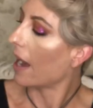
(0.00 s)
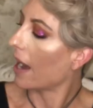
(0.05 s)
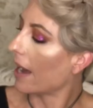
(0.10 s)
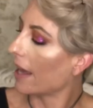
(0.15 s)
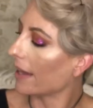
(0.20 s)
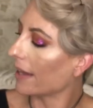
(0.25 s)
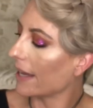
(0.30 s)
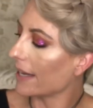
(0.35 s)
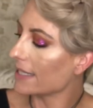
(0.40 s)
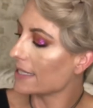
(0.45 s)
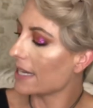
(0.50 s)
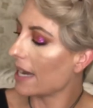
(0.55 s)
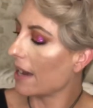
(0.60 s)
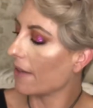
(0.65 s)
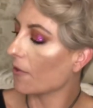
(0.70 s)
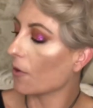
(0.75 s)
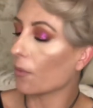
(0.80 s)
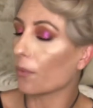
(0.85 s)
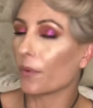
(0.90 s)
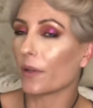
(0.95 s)
I like to
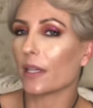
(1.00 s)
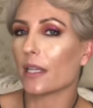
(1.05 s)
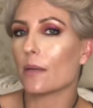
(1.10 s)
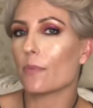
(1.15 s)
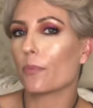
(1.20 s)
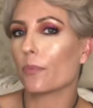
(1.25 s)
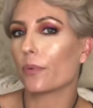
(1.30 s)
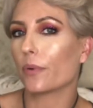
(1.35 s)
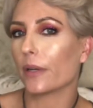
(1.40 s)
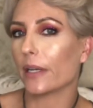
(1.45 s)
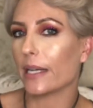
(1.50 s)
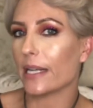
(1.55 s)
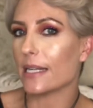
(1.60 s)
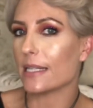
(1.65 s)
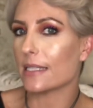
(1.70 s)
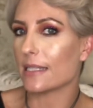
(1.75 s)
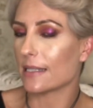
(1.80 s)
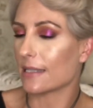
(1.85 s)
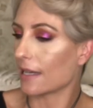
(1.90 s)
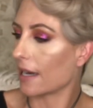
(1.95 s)
have a really pretty
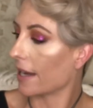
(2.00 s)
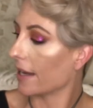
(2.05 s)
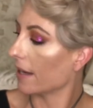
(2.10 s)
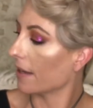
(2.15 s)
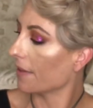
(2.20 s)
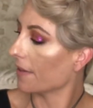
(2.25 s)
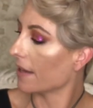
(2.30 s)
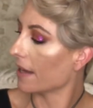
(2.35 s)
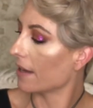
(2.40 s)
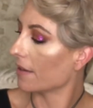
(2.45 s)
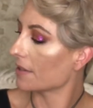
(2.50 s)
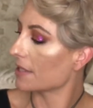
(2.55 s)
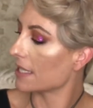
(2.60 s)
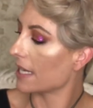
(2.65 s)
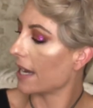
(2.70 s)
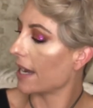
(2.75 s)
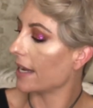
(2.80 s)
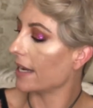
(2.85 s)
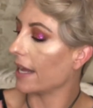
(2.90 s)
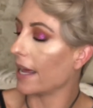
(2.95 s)
design on the
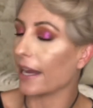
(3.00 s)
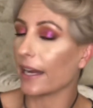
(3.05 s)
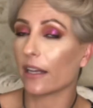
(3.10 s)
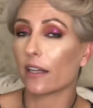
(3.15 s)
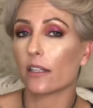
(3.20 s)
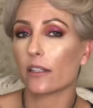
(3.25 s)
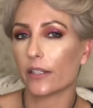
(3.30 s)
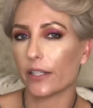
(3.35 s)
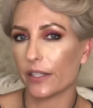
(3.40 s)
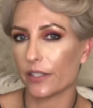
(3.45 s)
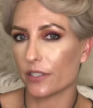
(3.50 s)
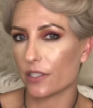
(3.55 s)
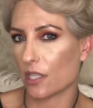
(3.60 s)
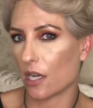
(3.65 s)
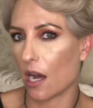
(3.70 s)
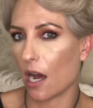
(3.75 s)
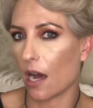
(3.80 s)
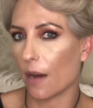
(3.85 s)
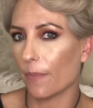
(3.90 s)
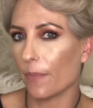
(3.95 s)
outside and a clear
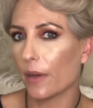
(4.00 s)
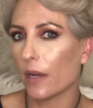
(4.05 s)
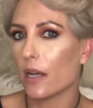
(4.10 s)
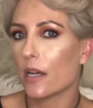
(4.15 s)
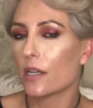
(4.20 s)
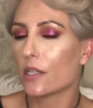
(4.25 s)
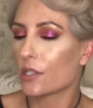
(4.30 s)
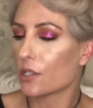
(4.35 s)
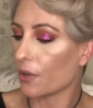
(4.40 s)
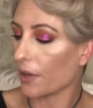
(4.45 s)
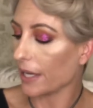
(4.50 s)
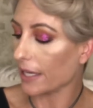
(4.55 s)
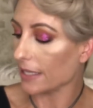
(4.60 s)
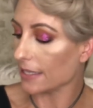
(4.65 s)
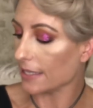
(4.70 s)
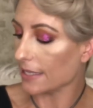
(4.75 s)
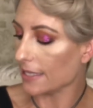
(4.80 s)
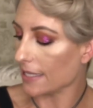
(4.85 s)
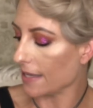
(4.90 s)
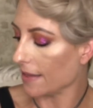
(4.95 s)
top so I
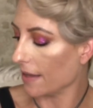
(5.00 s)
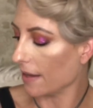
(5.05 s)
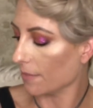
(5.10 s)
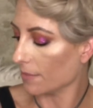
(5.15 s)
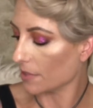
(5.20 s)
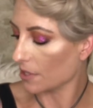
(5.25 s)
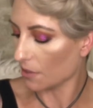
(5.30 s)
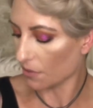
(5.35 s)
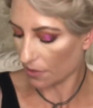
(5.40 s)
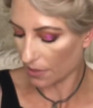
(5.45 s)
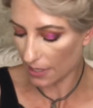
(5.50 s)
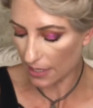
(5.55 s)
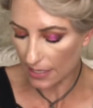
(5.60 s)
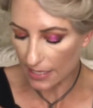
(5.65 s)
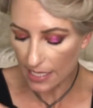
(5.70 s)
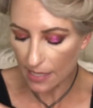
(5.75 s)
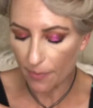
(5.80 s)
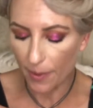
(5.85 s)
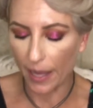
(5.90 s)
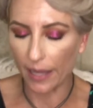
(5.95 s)
can see them. So the
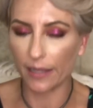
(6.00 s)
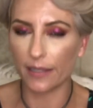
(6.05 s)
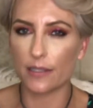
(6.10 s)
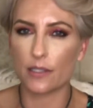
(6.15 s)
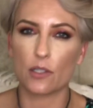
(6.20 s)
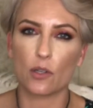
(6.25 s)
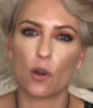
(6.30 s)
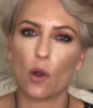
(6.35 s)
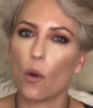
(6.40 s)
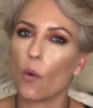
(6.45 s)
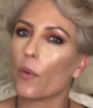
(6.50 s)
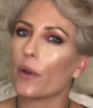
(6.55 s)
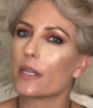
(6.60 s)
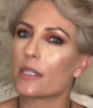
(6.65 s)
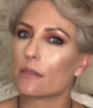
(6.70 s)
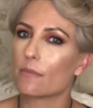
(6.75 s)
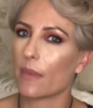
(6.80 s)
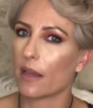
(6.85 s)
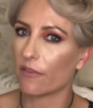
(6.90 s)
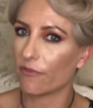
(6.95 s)
Z palettes are
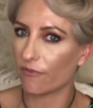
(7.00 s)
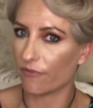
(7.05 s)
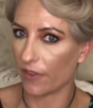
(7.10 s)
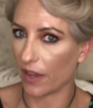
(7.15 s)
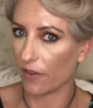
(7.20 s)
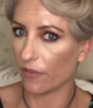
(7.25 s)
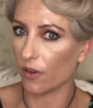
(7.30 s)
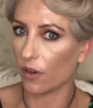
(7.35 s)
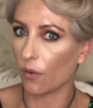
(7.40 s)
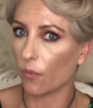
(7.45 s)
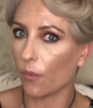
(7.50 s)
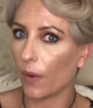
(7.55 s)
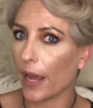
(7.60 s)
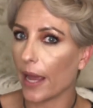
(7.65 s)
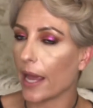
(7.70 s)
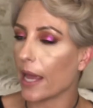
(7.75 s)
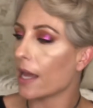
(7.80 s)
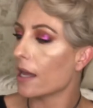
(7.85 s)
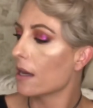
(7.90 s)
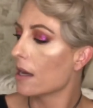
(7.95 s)
always my favorite
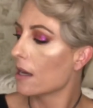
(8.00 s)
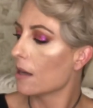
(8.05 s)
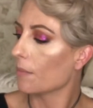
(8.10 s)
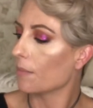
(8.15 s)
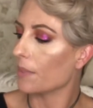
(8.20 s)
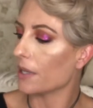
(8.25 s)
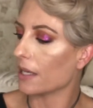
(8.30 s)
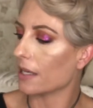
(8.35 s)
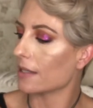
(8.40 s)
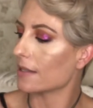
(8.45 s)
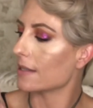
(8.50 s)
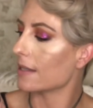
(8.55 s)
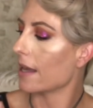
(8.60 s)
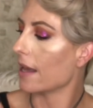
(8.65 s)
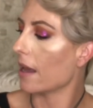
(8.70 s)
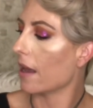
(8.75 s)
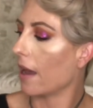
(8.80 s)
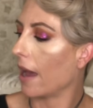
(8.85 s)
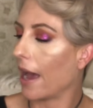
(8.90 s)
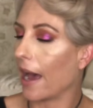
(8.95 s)
way because
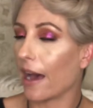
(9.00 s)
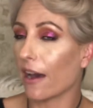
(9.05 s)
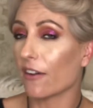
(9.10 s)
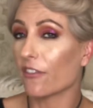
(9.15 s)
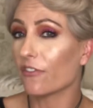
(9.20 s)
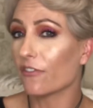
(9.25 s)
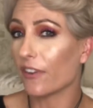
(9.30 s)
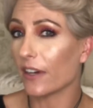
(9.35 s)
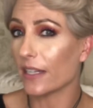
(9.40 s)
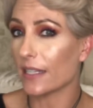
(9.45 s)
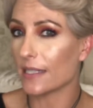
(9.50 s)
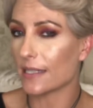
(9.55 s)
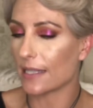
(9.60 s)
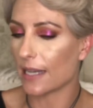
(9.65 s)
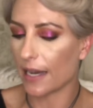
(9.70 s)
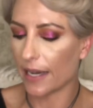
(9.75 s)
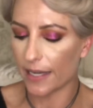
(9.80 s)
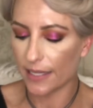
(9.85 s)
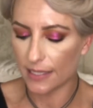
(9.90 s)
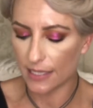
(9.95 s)
they have fun
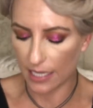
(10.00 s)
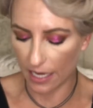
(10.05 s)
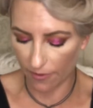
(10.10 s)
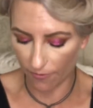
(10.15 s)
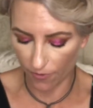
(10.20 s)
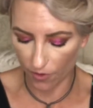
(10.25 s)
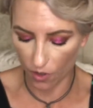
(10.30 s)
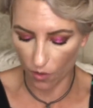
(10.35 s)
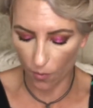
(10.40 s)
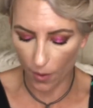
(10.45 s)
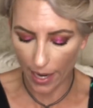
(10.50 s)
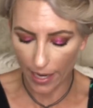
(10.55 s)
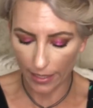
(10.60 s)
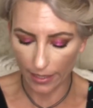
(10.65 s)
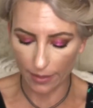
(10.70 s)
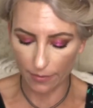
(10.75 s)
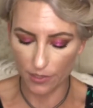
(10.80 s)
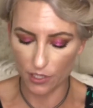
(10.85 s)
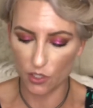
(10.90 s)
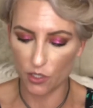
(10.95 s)
designs. And for a while
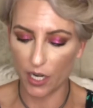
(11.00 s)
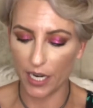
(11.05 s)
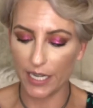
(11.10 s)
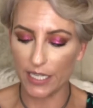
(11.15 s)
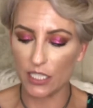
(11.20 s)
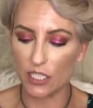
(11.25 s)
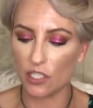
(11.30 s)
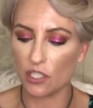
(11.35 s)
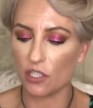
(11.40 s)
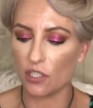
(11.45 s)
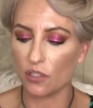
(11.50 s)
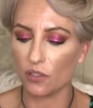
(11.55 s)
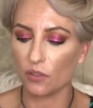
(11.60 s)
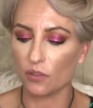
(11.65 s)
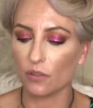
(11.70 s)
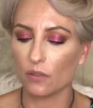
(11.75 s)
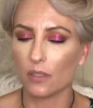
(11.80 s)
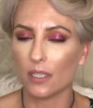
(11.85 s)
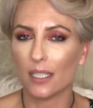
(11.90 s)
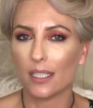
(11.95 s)
I was trying to
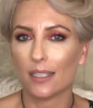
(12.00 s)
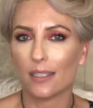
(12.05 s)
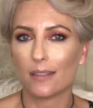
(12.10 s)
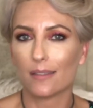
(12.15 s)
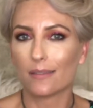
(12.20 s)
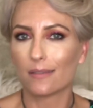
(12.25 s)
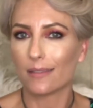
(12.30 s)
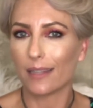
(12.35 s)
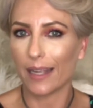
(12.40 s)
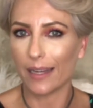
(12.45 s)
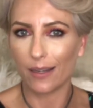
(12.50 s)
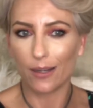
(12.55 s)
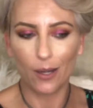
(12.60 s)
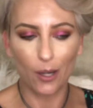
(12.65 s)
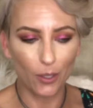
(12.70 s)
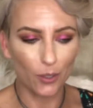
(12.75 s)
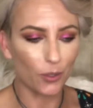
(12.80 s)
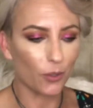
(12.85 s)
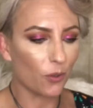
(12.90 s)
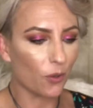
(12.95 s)
do like
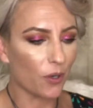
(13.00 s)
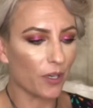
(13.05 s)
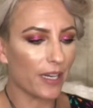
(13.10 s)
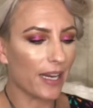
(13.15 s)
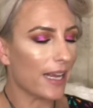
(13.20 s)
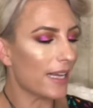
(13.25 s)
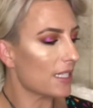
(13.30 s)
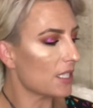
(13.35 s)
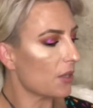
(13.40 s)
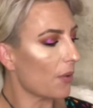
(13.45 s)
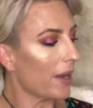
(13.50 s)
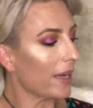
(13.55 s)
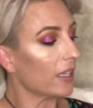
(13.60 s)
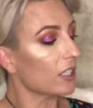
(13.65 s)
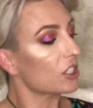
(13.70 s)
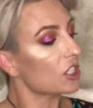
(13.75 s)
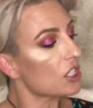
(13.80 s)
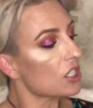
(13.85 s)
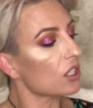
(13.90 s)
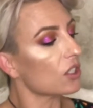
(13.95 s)
color coordinate so I could just